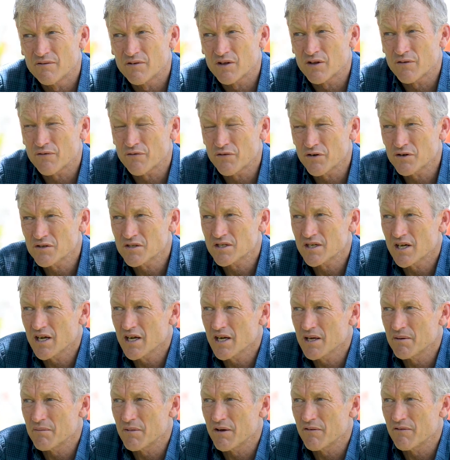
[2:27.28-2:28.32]
For the first
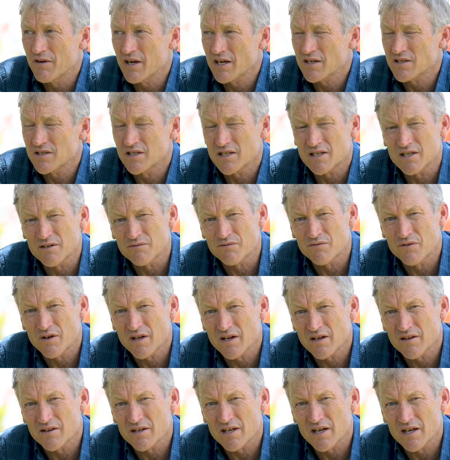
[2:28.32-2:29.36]
time, I've actually
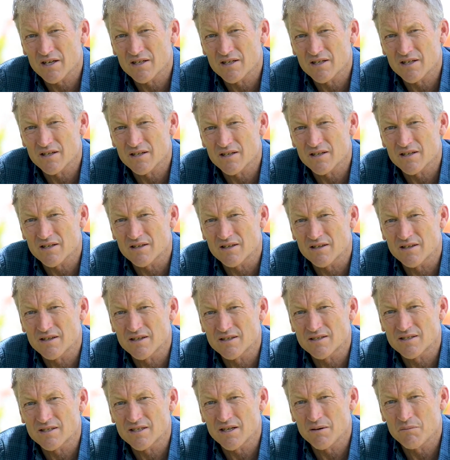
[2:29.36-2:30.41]
confronted the idea
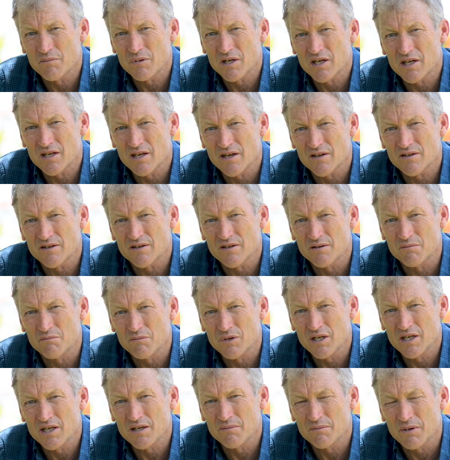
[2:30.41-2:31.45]
that somebody other than
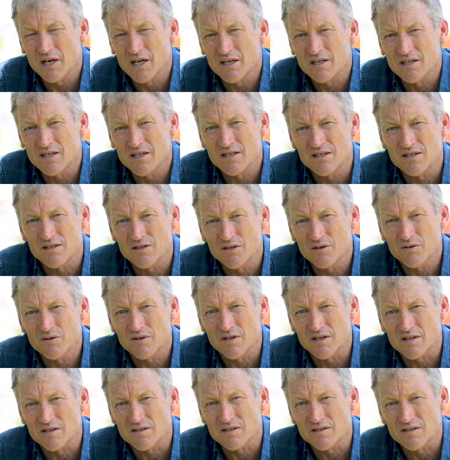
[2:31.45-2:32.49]
me might need to do
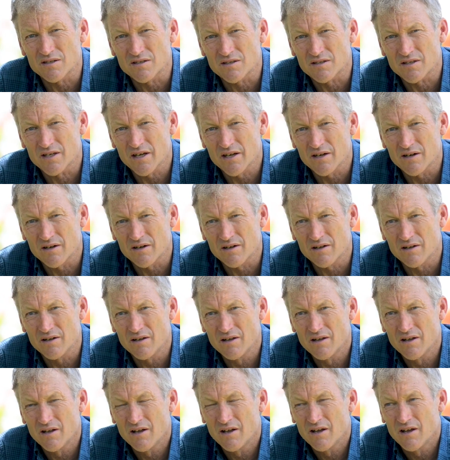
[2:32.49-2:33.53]
this at scale.
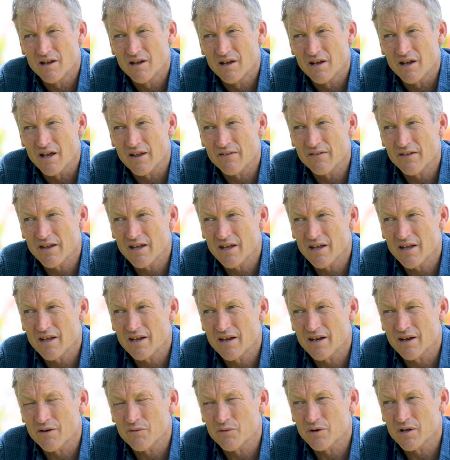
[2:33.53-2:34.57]
And
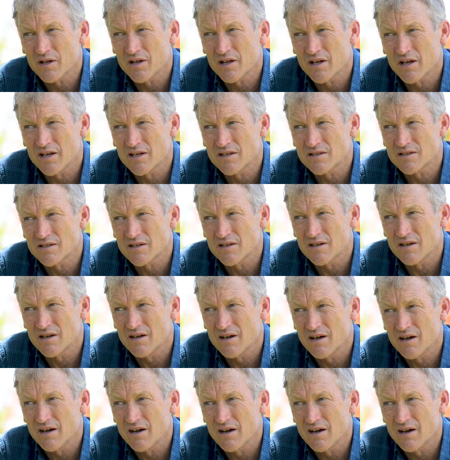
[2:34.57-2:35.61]
then I realized,
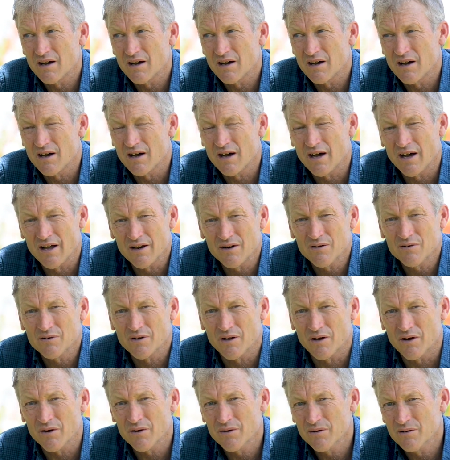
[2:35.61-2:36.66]
I don't
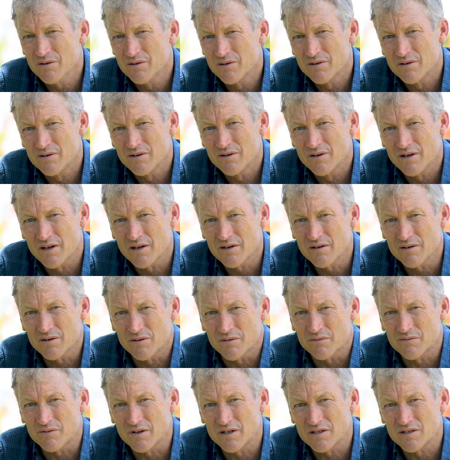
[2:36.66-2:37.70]
know
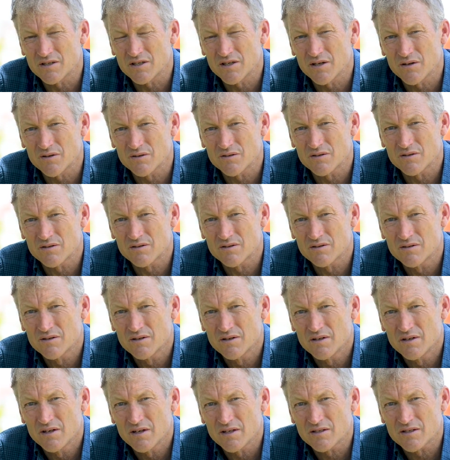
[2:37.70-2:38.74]
if NGOs
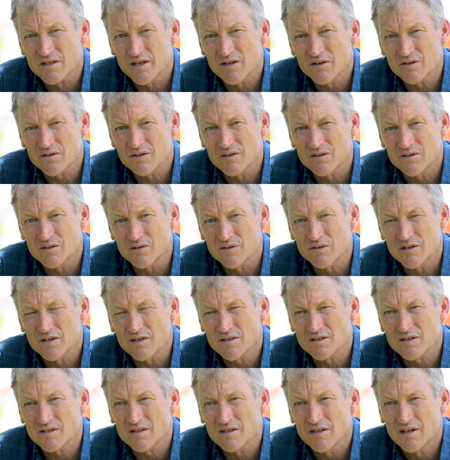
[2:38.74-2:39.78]
scale could do
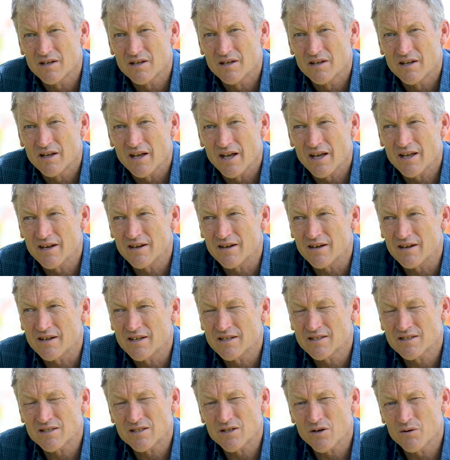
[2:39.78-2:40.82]
this. And
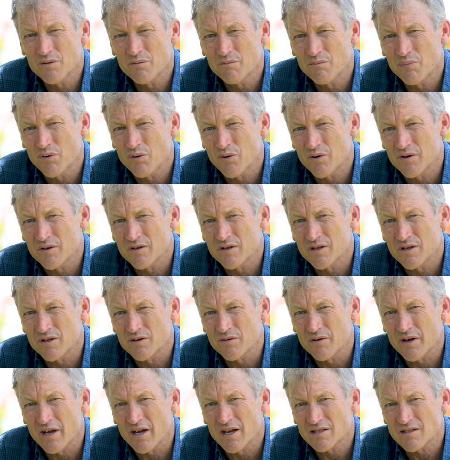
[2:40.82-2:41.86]
it's so important that
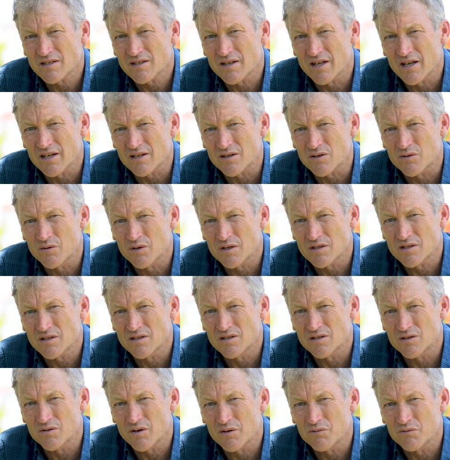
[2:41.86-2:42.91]
you ask that
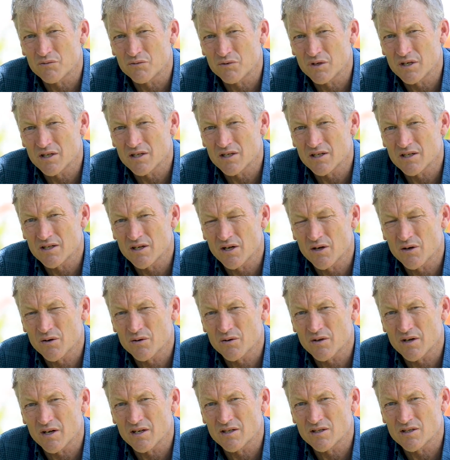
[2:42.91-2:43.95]
question, do I really know
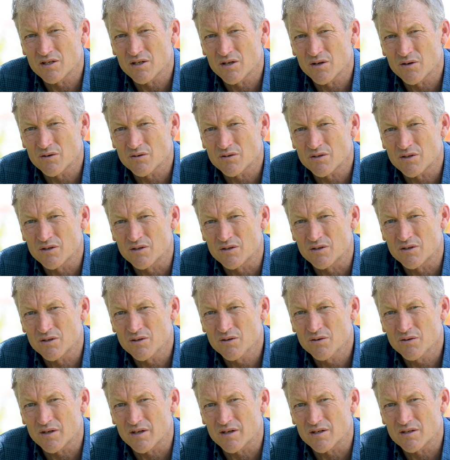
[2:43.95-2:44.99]
that NGOs could
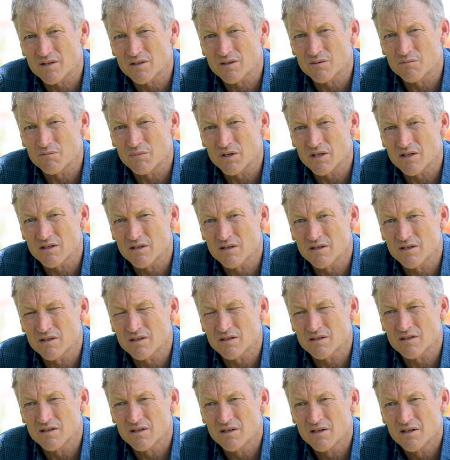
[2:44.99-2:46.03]
do this?
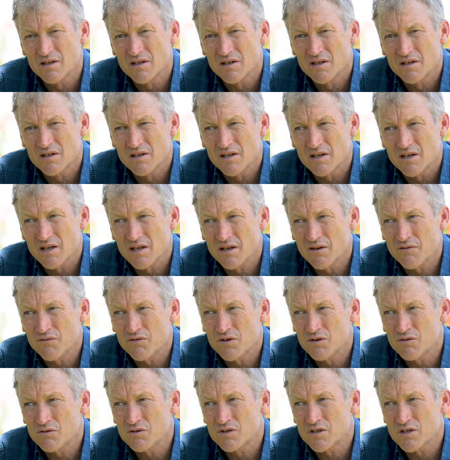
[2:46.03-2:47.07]
Because if
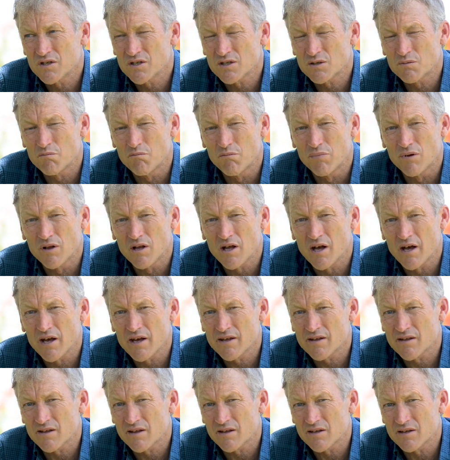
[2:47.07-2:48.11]
you just
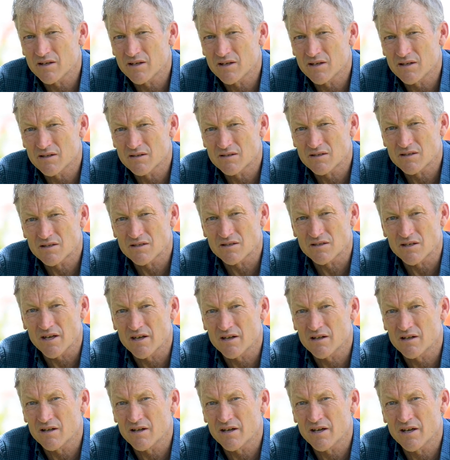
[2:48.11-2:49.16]
blithely
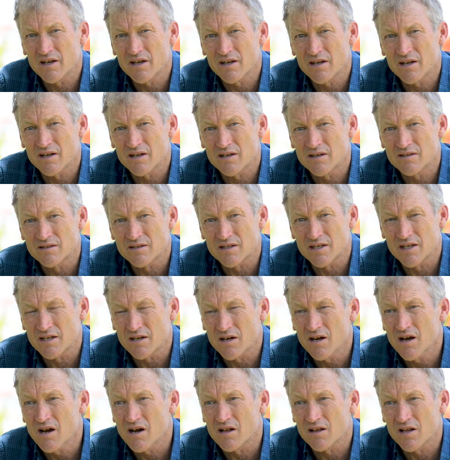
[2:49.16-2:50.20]
sail ahead saying,
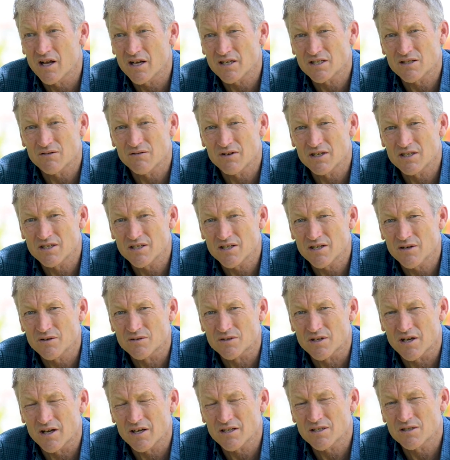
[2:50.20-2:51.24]
oh, lots of
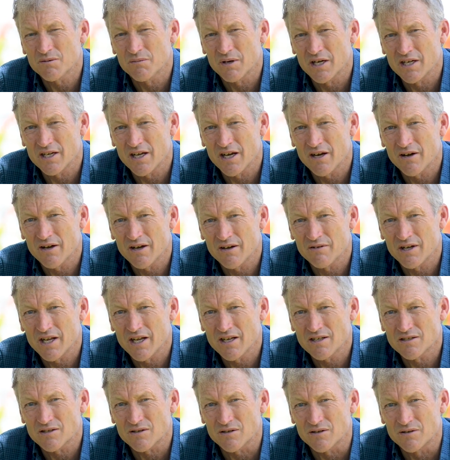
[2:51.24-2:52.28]
NGOs, awesome, I now have an
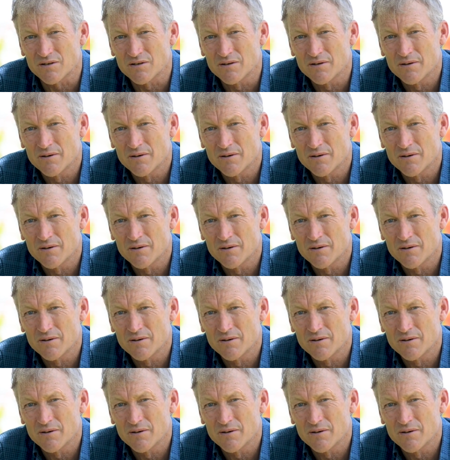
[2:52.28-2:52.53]
answer.